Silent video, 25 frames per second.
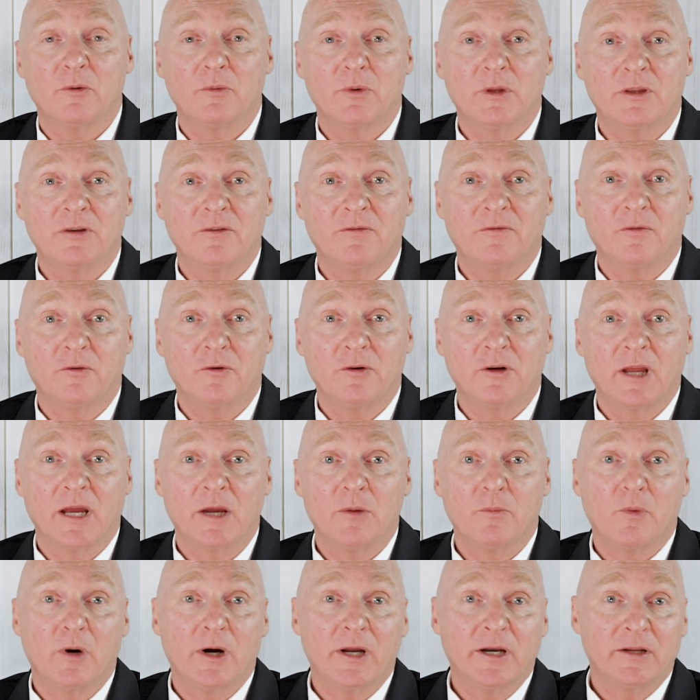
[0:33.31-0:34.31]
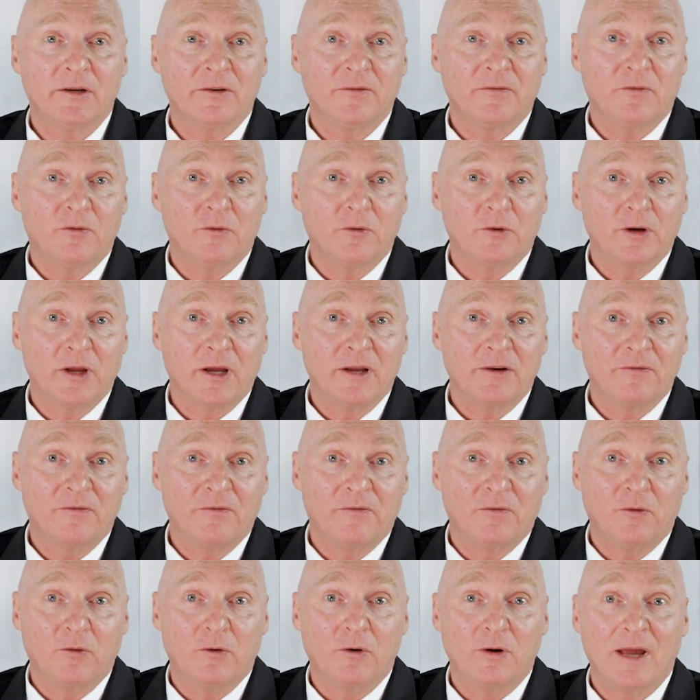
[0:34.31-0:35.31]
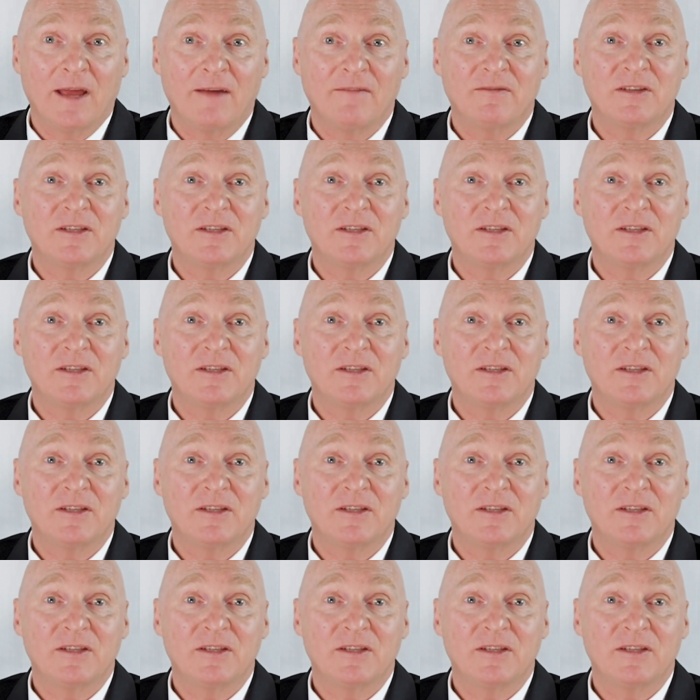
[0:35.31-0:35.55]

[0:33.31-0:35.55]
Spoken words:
with the 491 and 494 have